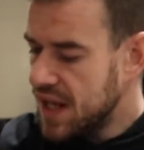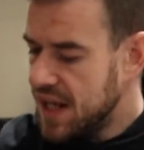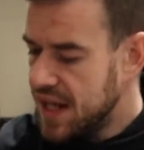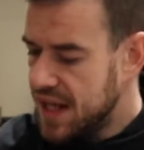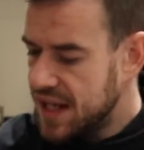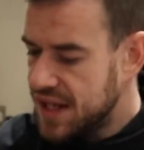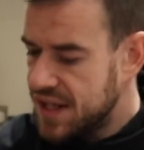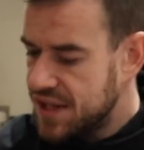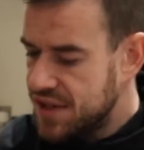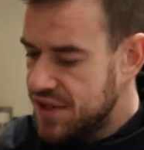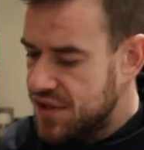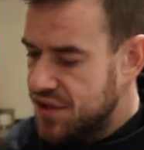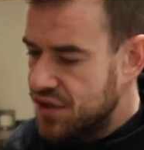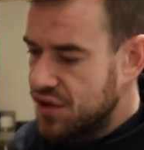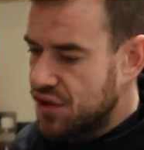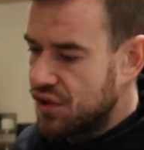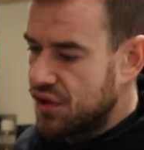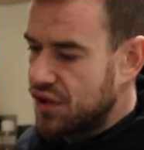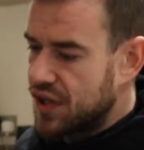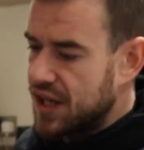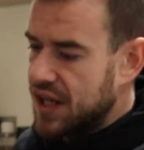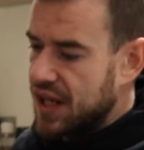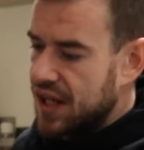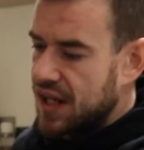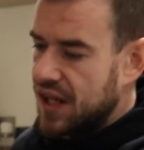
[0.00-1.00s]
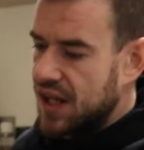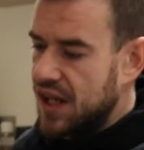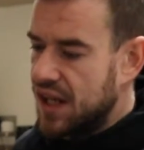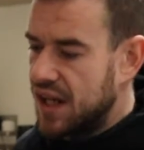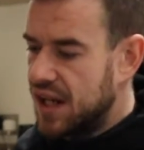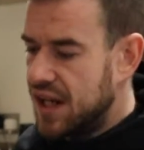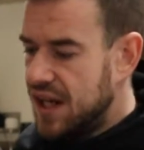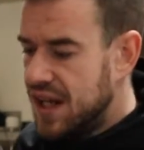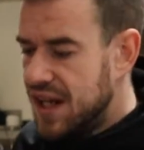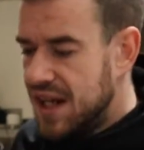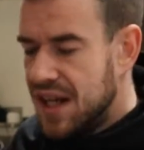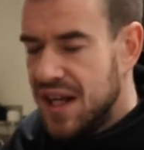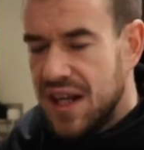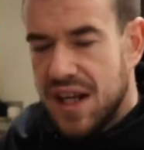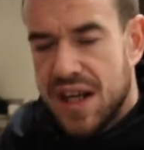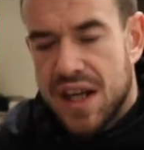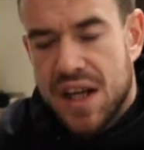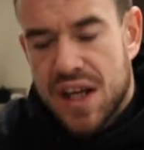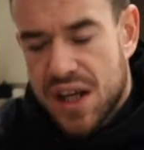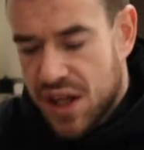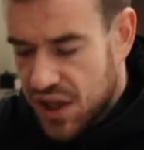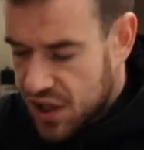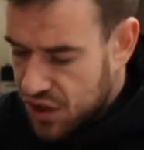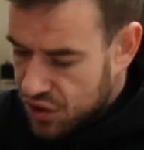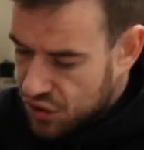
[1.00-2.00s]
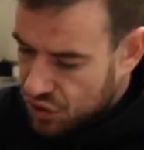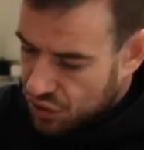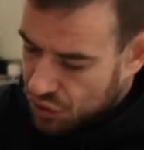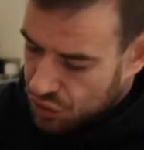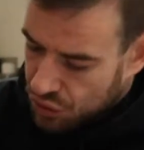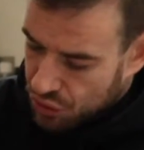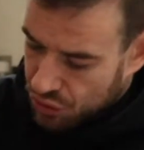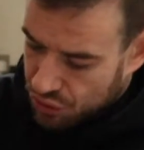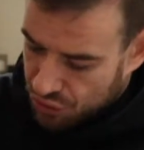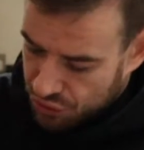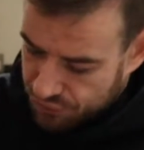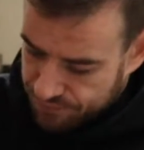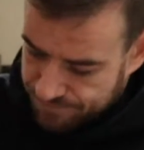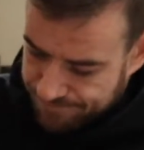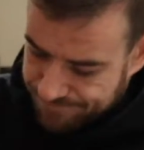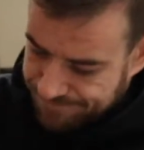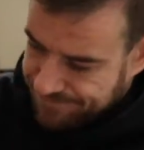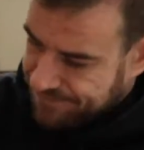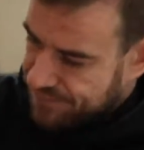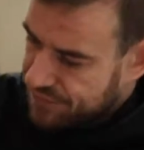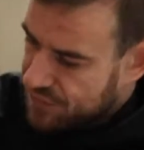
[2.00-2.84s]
is your kind of your